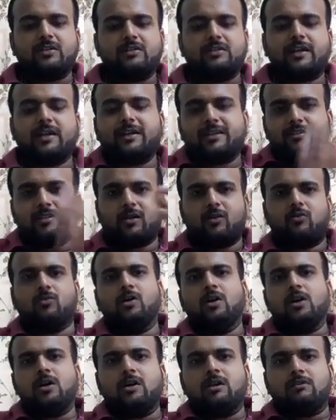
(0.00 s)
That is
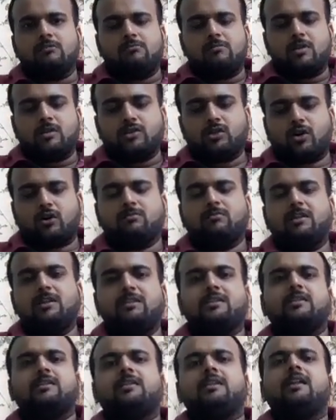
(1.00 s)
how John
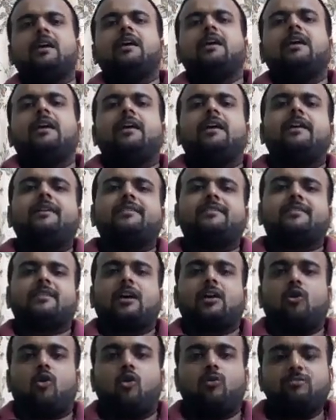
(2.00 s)
Milton is
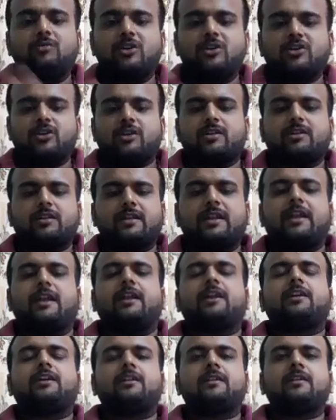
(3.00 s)
an omniscient
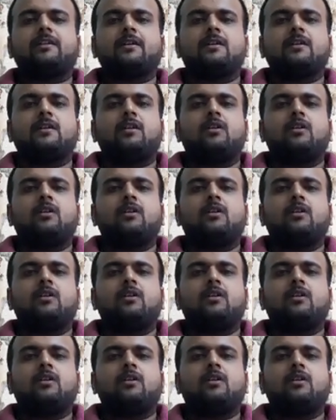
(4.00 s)
narrator